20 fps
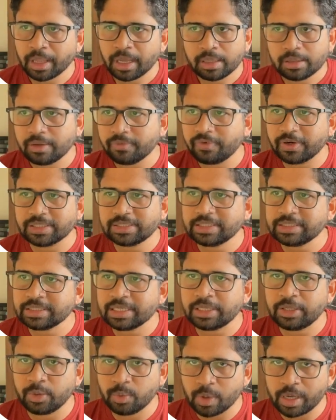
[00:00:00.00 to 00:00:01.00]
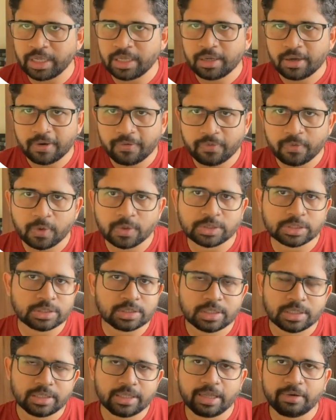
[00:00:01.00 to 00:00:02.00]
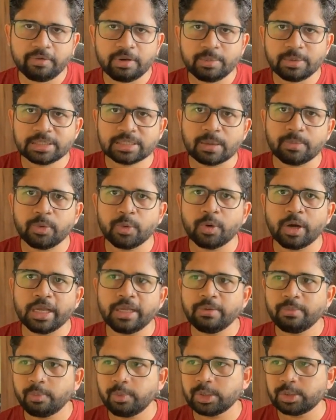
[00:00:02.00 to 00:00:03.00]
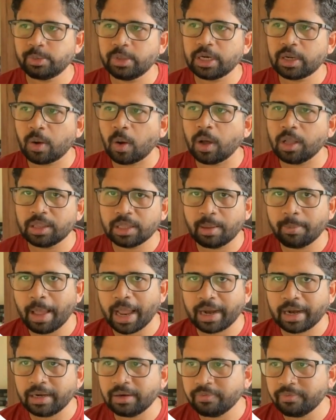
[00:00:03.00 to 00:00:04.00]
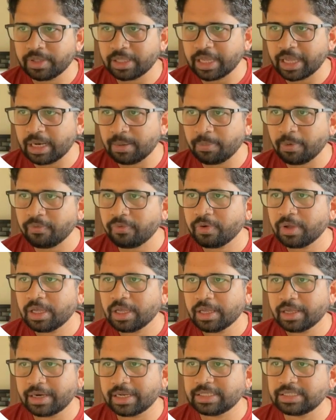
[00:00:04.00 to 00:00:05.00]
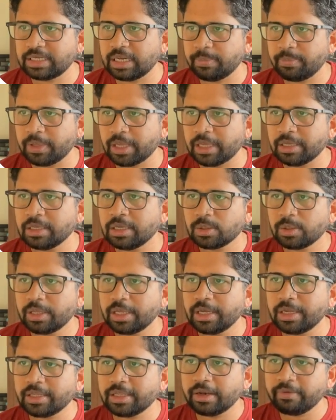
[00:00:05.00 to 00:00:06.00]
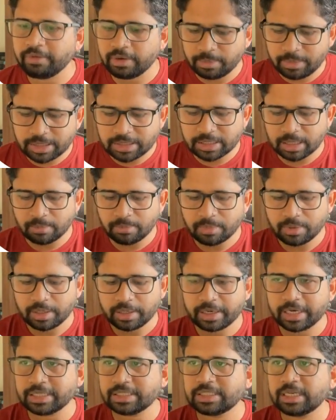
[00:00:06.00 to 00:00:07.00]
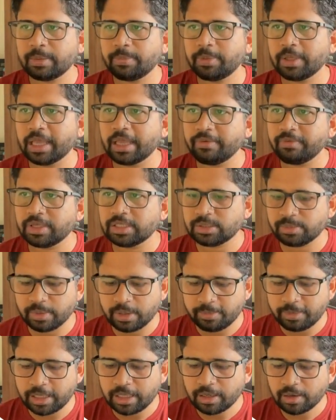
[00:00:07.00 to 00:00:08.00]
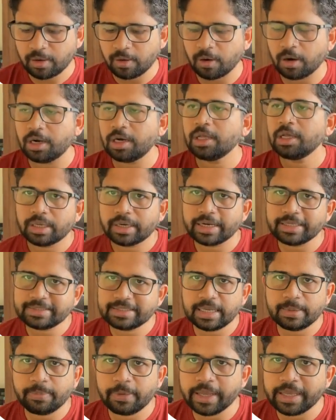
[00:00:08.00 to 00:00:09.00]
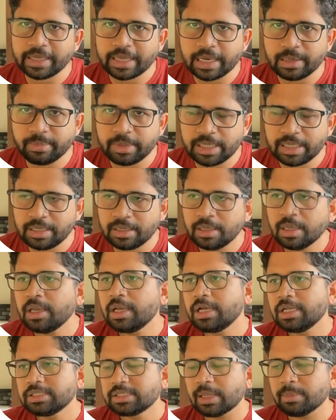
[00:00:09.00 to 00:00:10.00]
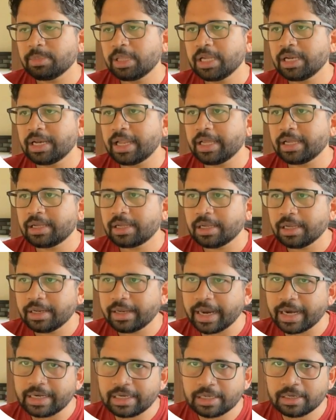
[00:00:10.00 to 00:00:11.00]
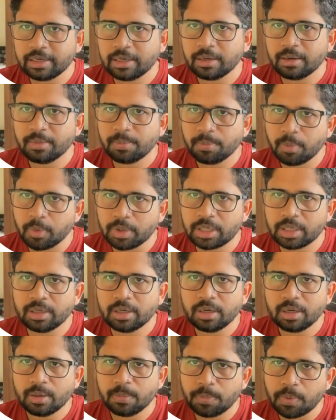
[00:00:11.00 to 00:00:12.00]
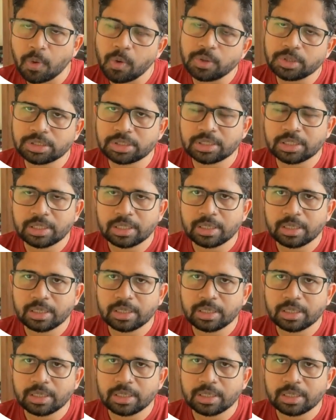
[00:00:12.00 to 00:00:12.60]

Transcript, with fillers: The first is a UI. Of course, there will be some UI which will call the backend with the help of REST API. Here there will be some REST API which will be called. REST API can be something like get, put, post,